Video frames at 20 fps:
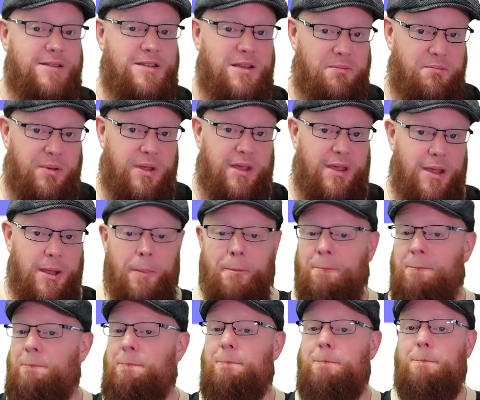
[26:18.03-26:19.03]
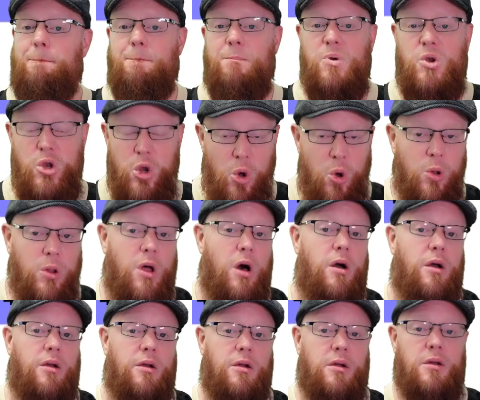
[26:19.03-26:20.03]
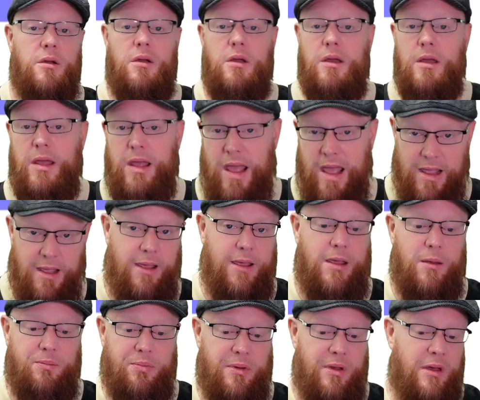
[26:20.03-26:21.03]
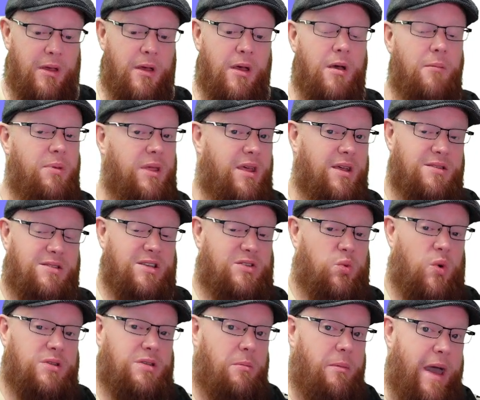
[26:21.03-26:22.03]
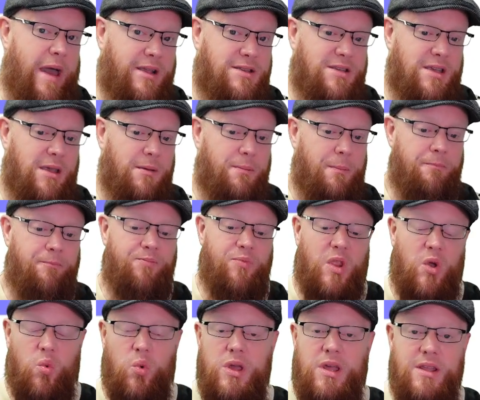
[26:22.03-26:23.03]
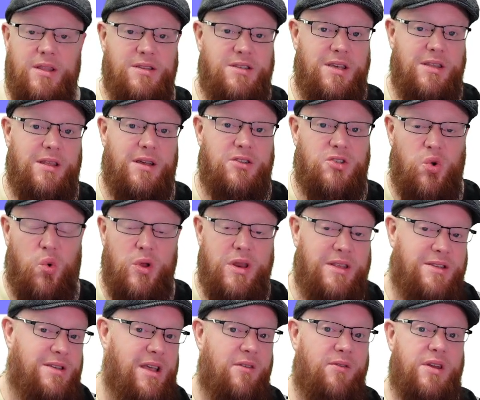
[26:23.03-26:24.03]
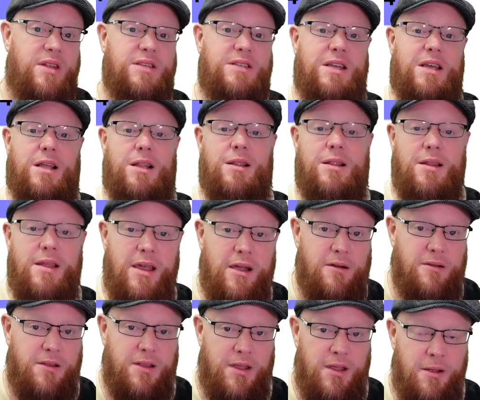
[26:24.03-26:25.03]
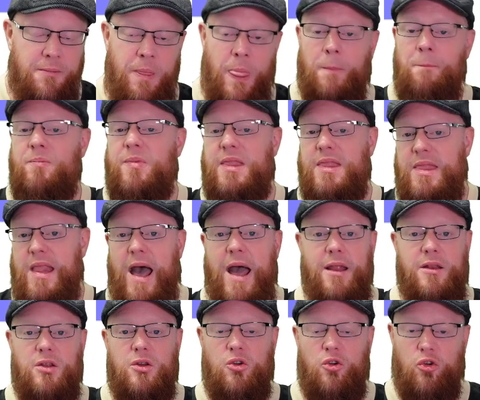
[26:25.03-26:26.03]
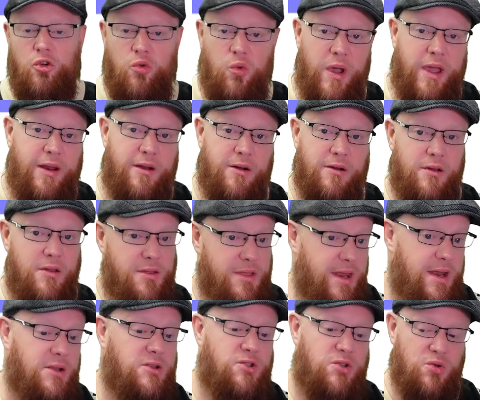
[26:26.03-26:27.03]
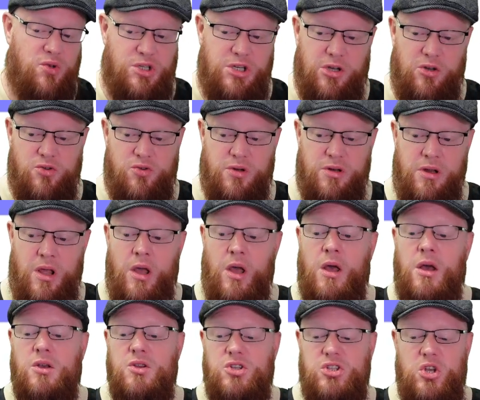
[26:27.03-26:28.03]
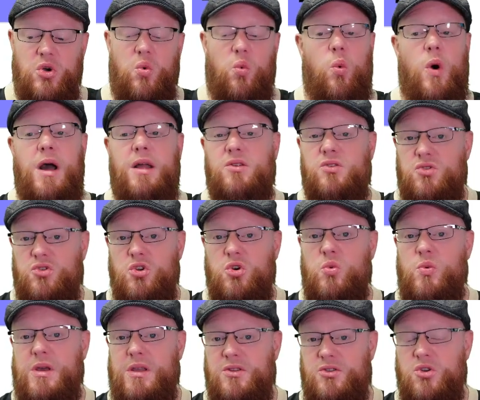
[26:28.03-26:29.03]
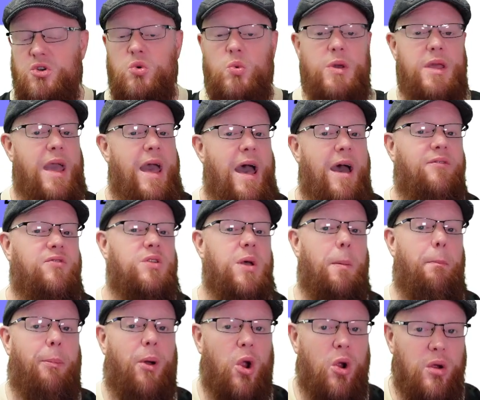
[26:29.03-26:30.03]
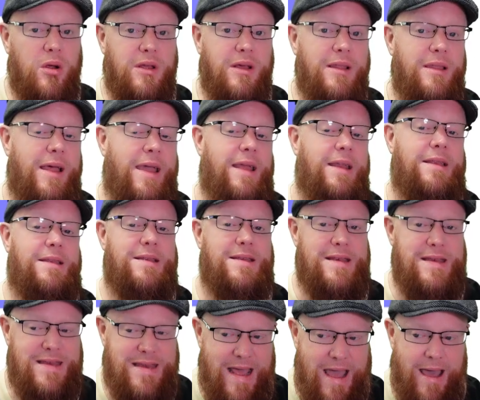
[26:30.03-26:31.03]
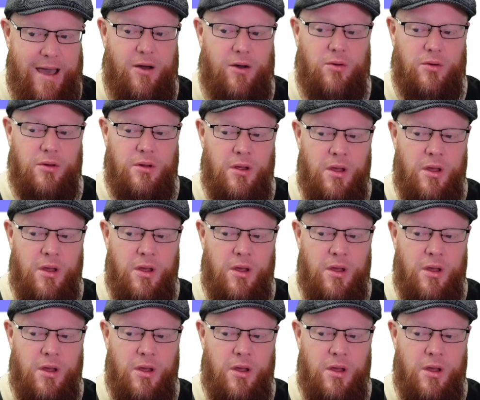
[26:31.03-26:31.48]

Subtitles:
to be no longer a heap. Because this was a max heap, we can see that 27 is clearly not greater than its two children. So what do? We have to percolate down.